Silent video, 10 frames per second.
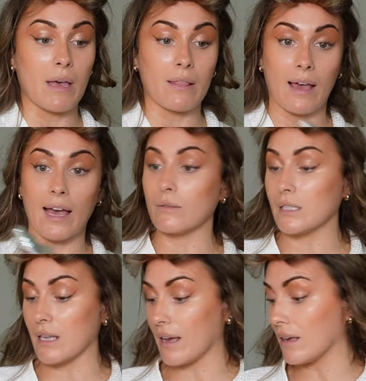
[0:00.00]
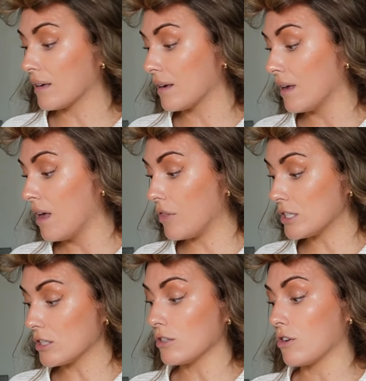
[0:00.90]
and the guy was like
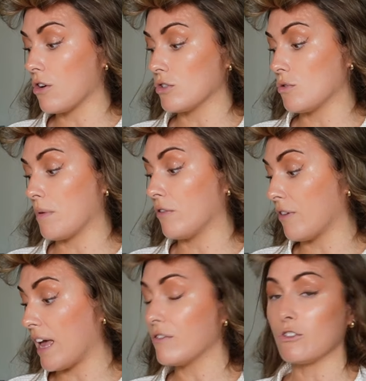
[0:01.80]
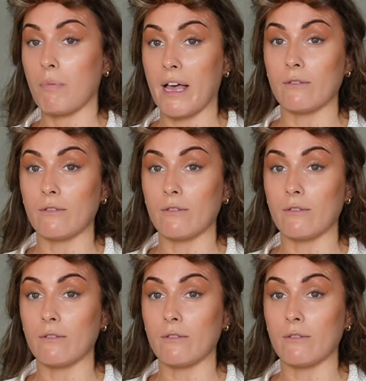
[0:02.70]
this is going to cost you about £500